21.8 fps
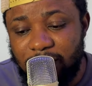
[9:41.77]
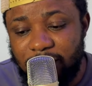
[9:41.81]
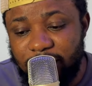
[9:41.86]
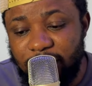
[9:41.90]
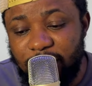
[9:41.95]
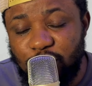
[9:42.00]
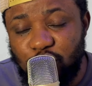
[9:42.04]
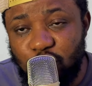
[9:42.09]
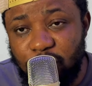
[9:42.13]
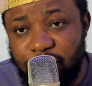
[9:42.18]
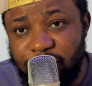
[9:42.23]

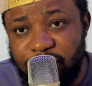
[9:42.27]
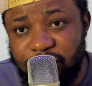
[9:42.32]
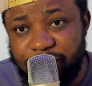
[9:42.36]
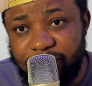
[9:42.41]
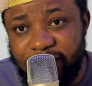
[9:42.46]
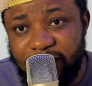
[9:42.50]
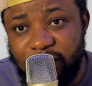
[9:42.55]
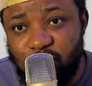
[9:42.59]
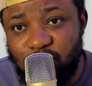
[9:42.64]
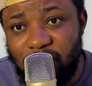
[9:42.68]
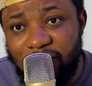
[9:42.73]
This is not a
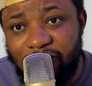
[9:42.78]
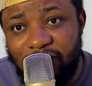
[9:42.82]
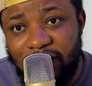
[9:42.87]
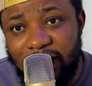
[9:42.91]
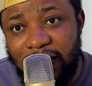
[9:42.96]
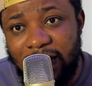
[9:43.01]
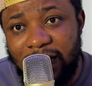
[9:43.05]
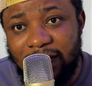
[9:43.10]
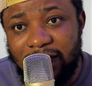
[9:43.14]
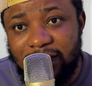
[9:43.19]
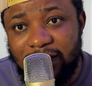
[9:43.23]
spiritual
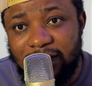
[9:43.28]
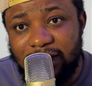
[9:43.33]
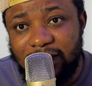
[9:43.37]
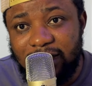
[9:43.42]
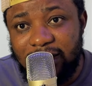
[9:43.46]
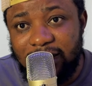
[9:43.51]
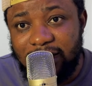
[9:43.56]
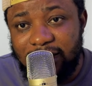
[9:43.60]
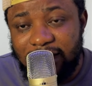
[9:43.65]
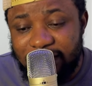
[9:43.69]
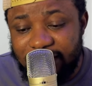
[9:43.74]
fire.
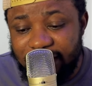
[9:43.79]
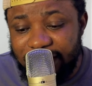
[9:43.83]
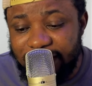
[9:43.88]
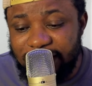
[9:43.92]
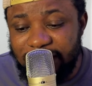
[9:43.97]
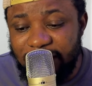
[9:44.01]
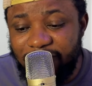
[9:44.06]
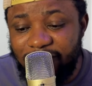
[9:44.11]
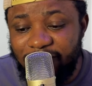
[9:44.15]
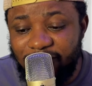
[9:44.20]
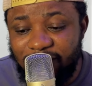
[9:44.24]
This
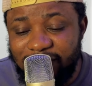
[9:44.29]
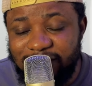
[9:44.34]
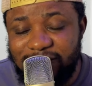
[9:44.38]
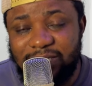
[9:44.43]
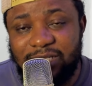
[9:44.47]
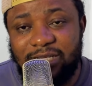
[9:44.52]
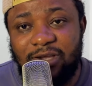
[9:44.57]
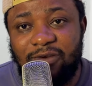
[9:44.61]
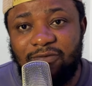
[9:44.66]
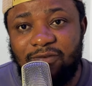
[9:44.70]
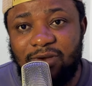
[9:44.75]
is a
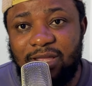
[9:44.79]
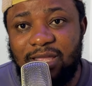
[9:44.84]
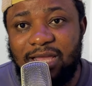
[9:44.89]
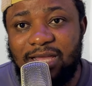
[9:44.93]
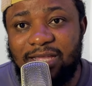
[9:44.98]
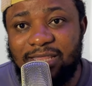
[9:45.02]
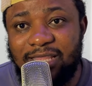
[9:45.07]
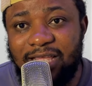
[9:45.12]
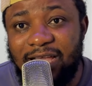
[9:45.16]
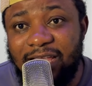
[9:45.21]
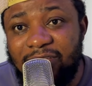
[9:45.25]
physical
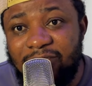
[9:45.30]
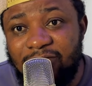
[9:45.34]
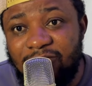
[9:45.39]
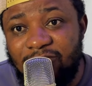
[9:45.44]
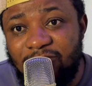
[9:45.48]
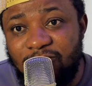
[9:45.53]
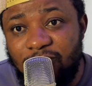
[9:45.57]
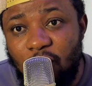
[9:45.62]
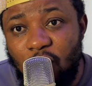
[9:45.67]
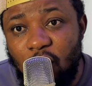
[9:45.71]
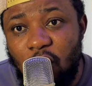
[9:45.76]
fire that
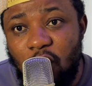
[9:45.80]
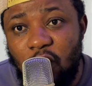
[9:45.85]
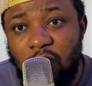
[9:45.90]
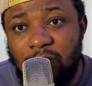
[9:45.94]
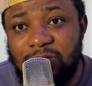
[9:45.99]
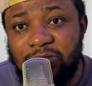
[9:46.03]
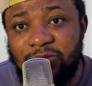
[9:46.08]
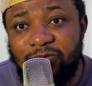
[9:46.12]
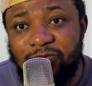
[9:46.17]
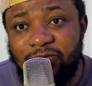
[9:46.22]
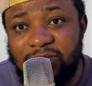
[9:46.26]

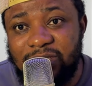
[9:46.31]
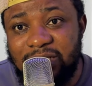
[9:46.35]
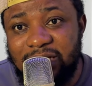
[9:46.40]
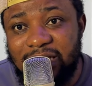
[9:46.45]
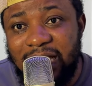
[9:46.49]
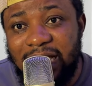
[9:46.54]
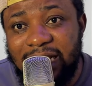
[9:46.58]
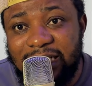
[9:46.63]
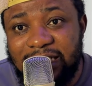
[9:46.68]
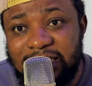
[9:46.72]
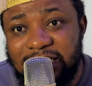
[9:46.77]
involves
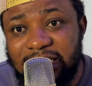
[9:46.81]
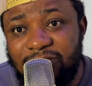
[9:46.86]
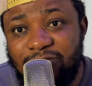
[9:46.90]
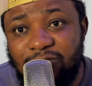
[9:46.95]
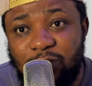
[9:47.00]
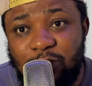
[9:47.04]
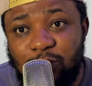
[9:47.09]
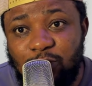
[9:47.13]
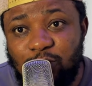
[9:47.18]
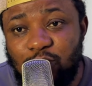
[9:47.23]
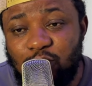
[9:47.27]
physicality
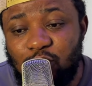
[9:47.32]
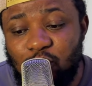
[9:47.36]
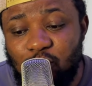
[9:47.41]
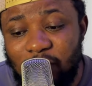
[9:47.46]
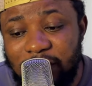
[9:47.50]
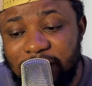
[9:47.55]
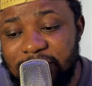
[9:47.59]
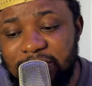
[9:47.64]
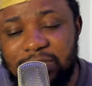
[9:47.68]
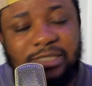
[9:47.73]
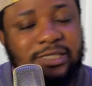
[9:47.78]
for you to
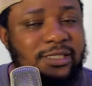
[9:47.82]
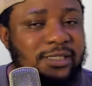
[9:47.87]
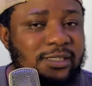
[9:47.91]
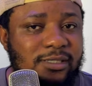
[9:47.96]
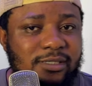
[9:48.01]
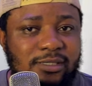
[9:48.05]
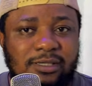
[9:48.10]
quench it.